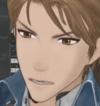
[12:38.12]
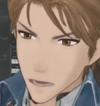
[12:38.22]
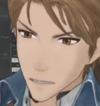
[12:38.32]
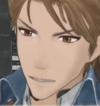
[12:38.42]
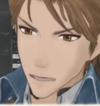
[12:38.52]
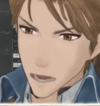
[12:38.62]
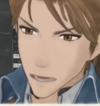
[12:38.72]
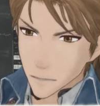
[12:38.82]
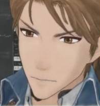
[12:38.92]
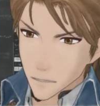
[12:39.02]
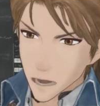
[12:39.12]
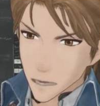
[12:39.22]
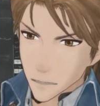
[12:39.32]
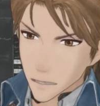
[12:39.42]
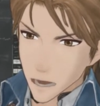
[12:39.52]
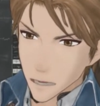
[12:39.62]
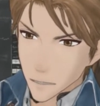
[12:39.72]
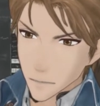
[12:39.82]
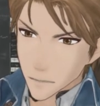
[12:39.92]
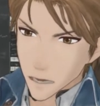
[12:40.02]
begun, we all need to band together and